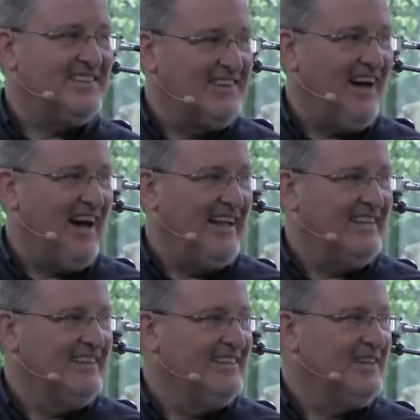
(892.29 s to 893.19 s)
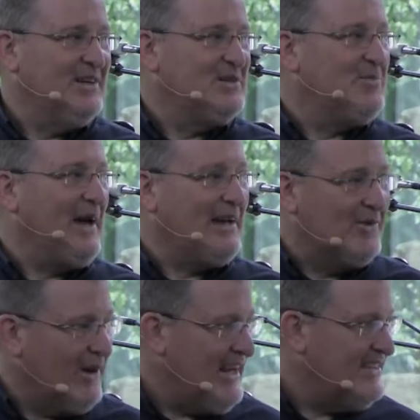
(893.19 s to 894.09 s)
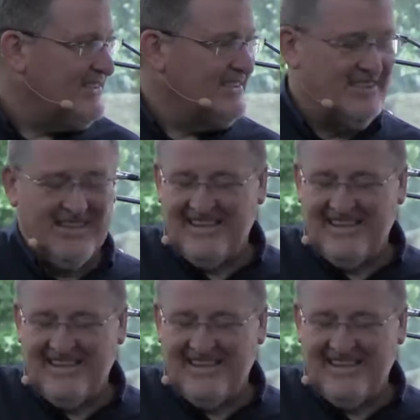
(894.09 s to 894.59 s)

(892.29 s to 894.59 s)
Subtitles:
to God, is by grace.